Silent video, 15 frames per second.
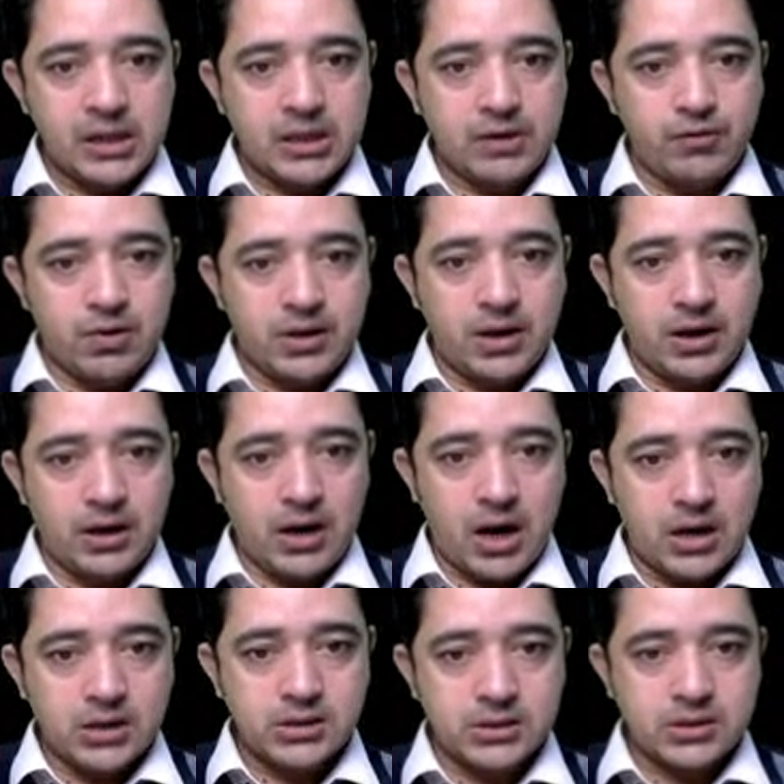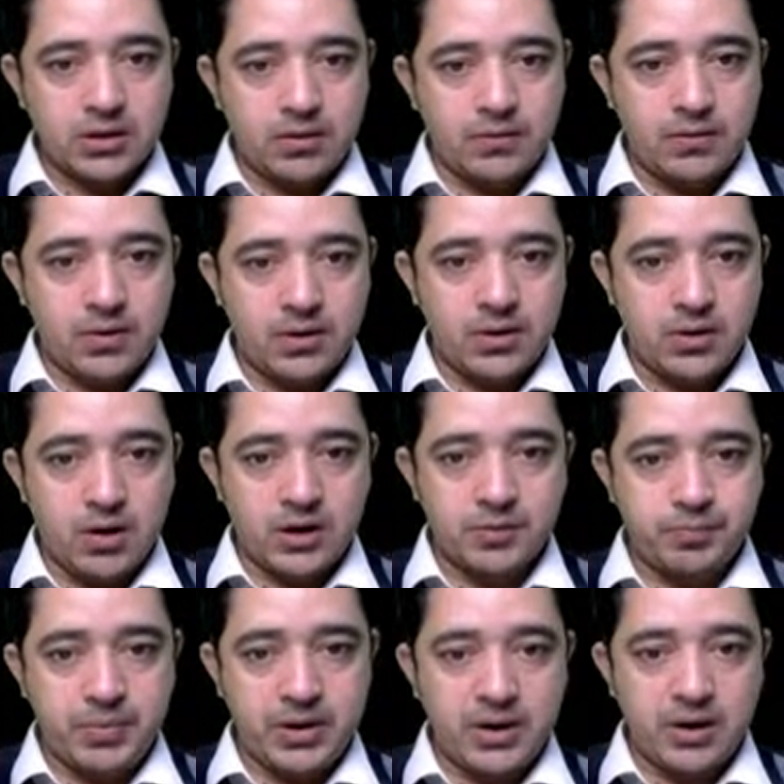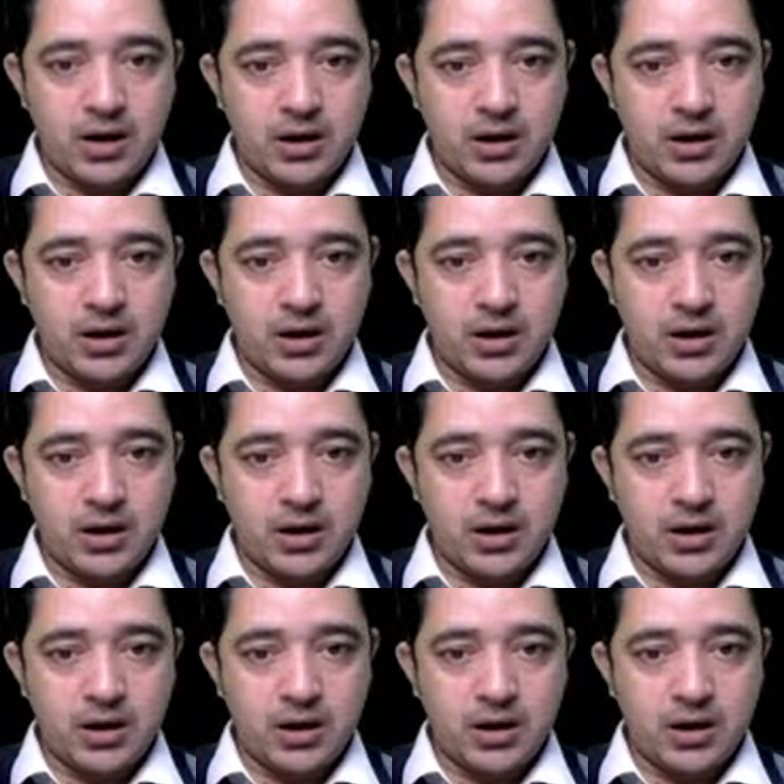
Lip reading: the working class were not being